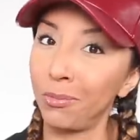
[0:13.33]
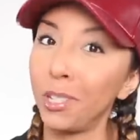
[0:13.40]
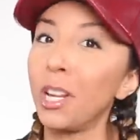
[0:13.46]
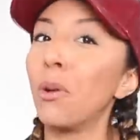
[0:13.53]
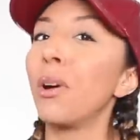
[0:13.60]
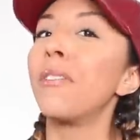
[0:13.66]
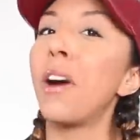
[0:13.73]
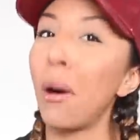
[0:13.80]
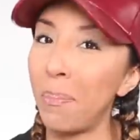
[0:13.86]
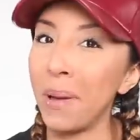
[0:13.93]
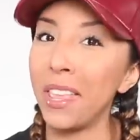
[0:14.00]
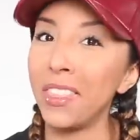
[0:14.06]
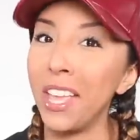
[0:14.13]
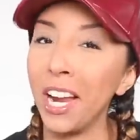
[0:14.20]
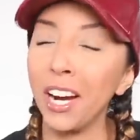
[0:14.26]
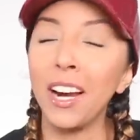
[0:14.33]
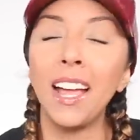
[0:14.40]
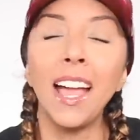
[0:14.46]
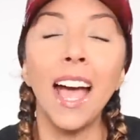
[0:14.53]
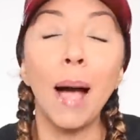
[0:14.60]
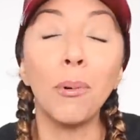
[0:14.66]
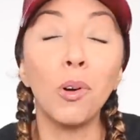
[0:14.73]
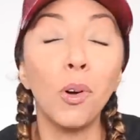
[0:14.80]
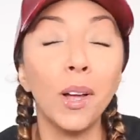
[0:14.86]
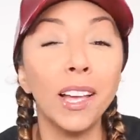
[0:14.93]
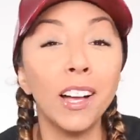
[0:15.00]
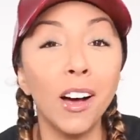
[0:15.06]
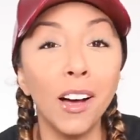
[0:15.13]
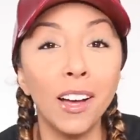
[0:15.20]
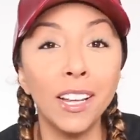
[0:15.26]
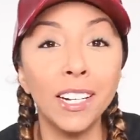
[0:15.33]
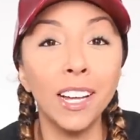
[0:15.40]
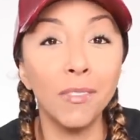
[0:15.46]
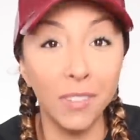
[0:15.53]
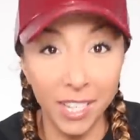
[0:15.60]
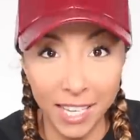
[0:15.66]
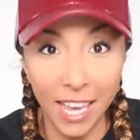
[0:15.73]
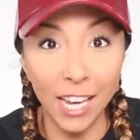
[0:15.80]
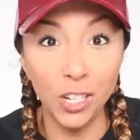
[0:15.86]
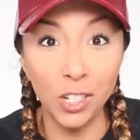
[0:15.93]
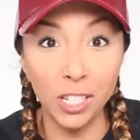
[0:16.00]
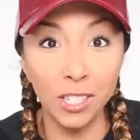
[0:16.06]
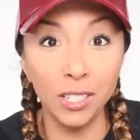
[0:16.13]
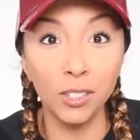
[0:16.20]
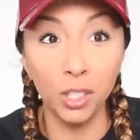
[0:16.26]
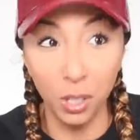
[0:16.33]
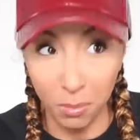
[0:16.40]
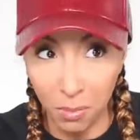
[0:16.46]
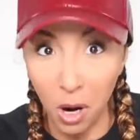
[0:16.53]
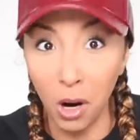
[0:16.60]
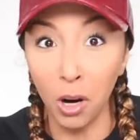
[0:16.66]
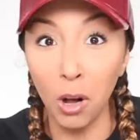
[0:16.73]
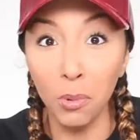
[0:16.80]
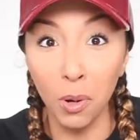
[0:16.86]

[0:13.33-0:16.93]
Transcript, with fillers: You know, we've all been there. I'm going on vacation tomorrow.